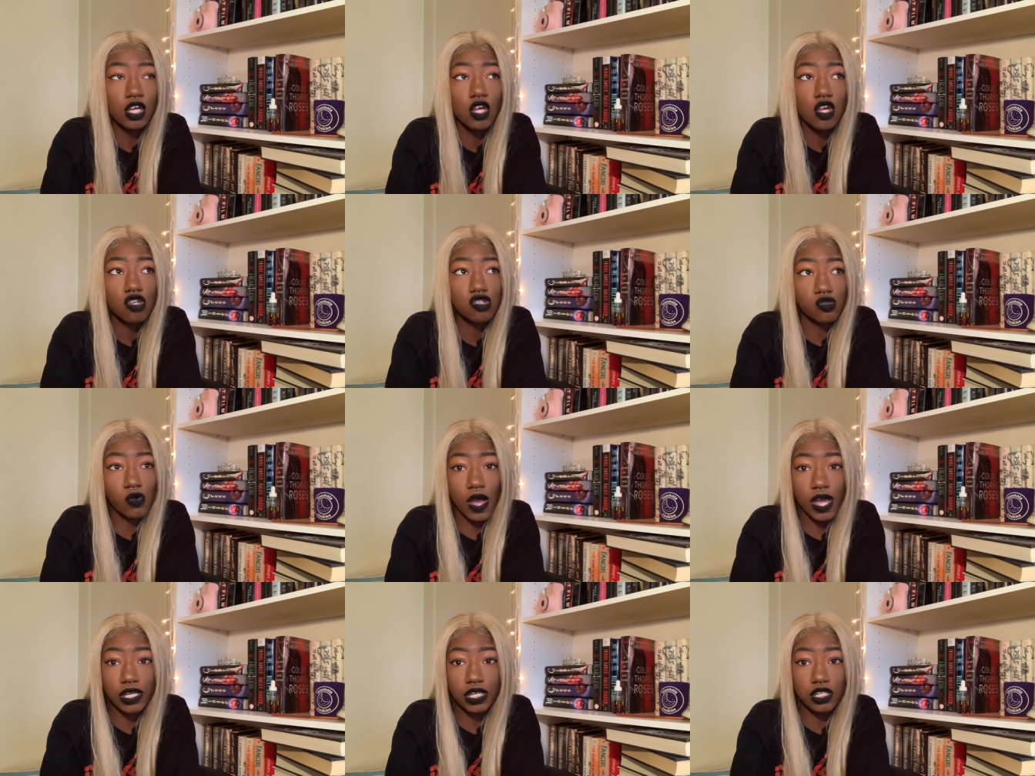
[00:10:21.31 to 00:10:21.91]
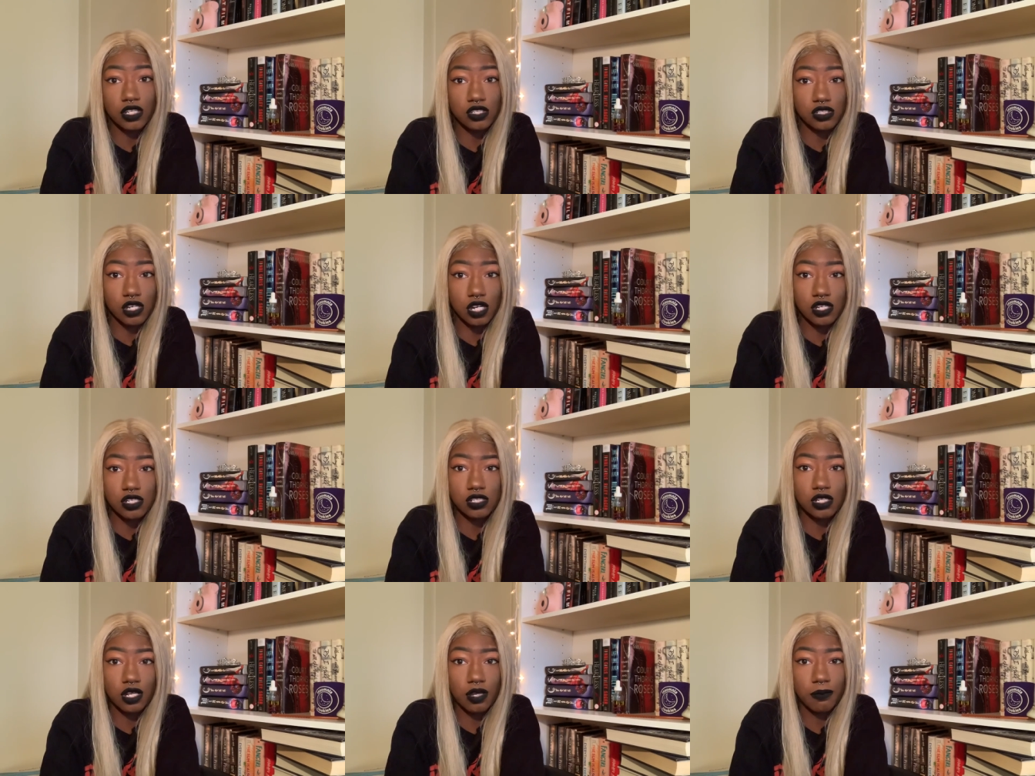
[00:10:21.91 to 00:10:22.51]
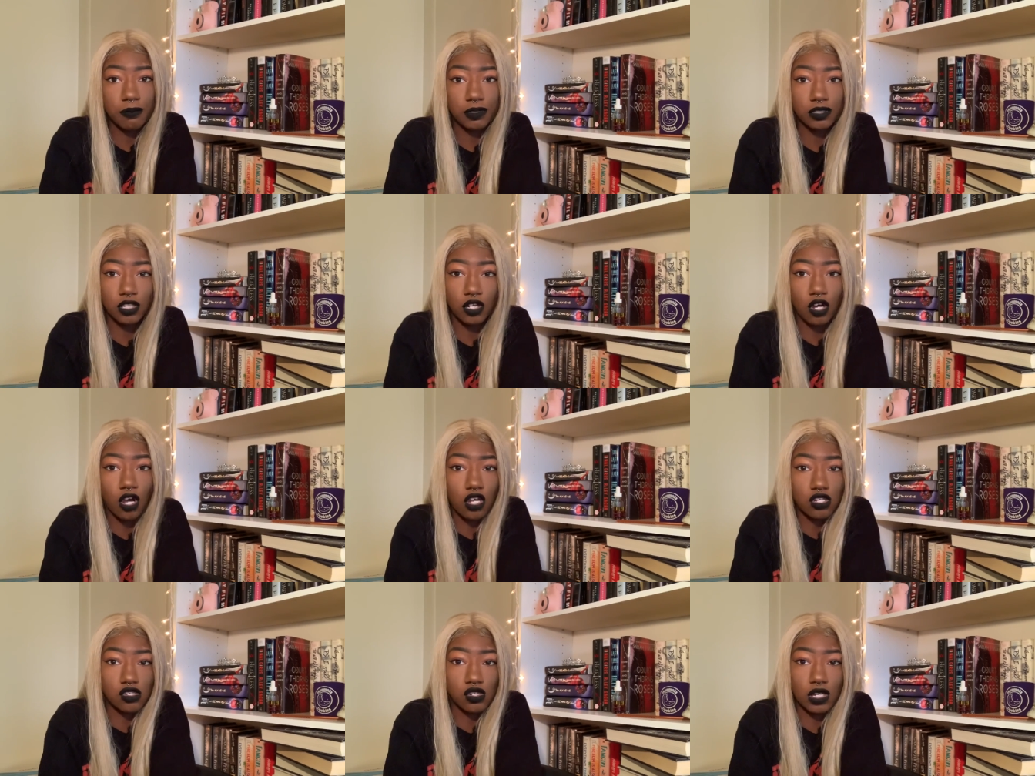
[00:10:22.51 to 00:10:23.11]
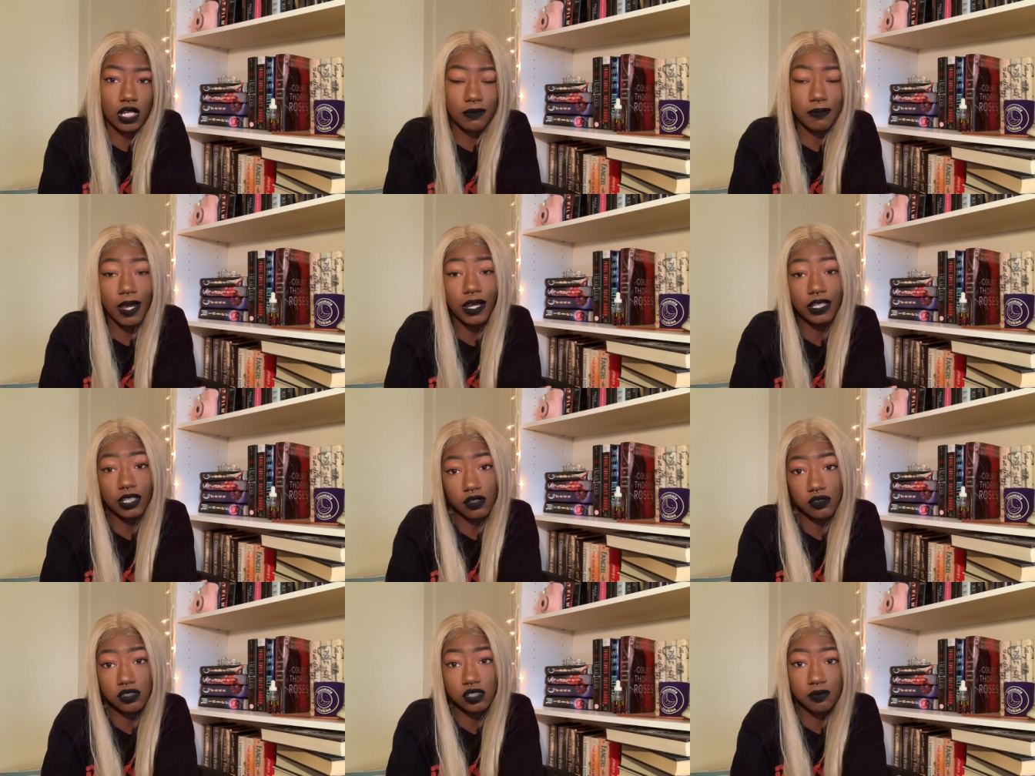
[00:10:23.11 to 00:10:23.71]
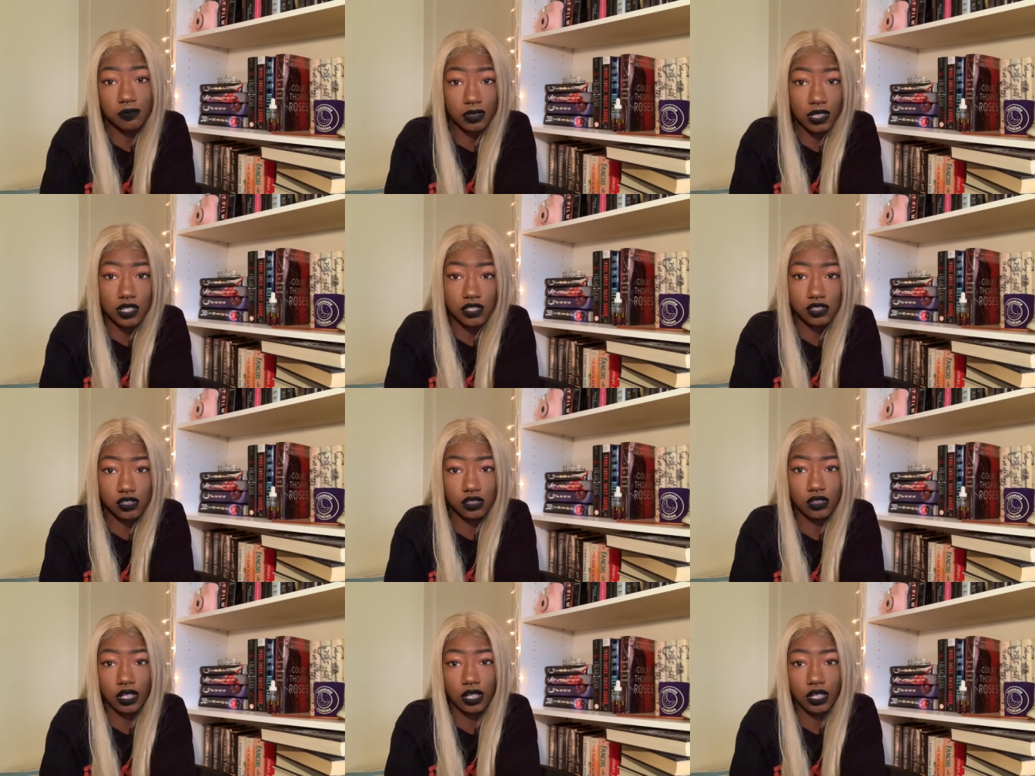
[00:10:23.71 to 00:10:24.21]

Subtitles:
so I can judge them, but they're also like my guilty pleasure.